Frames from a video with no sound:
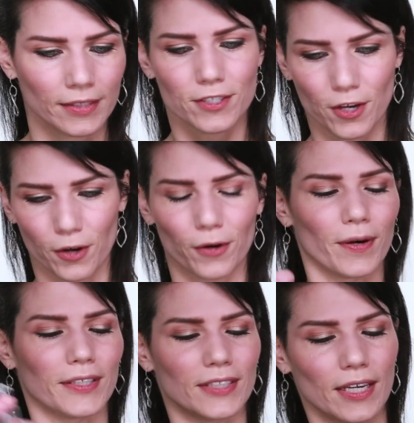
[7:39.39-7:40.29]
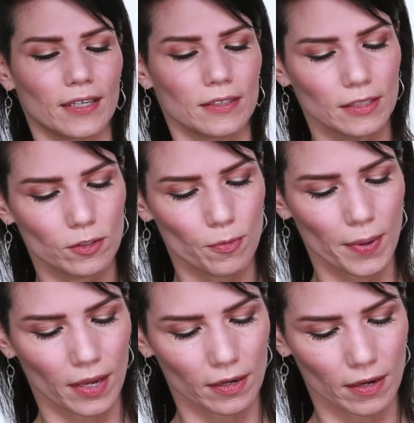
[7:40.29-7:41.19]
So I take a little
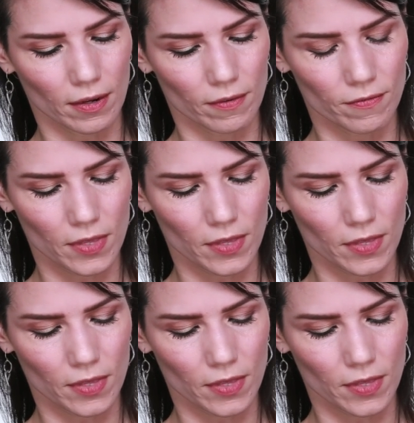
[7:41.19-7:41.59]
bit of